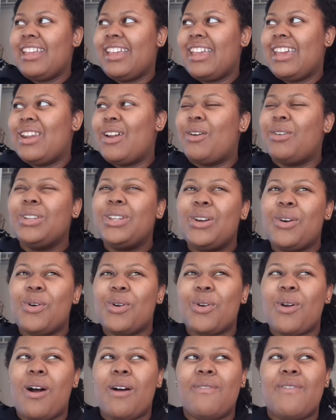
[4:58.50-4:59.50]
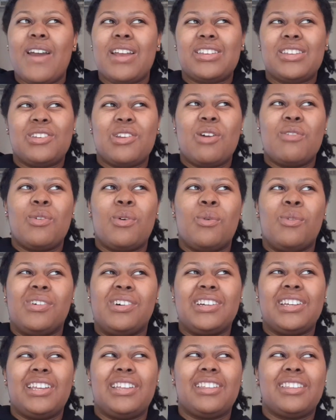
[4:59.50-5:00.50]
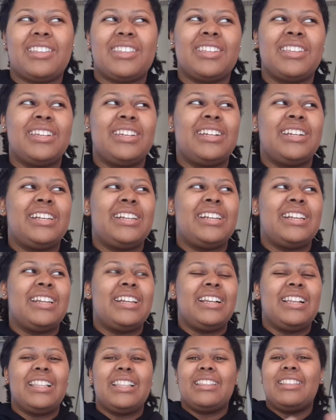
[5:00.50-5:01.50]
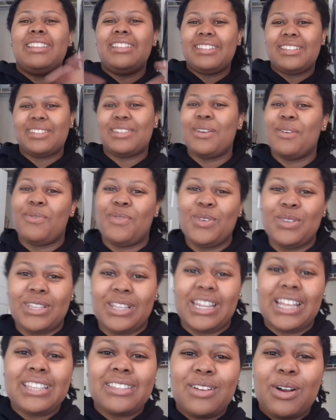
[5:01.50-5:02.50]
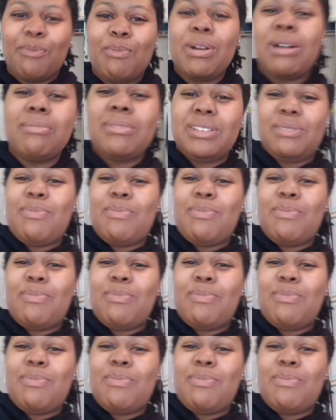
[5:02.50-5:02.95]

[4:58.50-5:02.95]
And I only ordered off Fashion Nova once. This is confusing. Let's go pick up this